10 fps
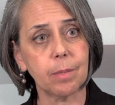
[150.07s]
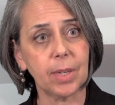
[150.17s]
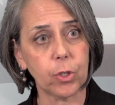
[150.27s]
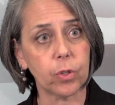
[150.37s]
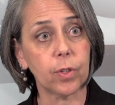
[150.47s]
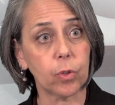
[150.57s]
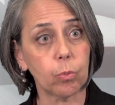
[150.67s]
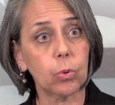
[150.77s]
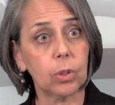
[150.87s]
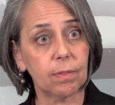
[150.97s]
to make sure that the
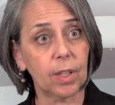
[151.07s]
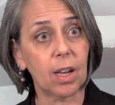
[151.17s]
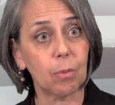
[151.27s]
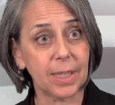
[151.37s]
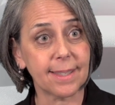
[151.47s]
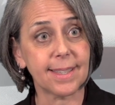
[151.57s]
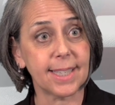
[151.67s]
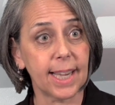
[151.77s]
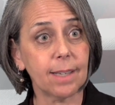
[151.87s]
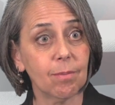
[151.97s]
rule of law wins the
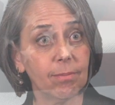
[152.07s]
day.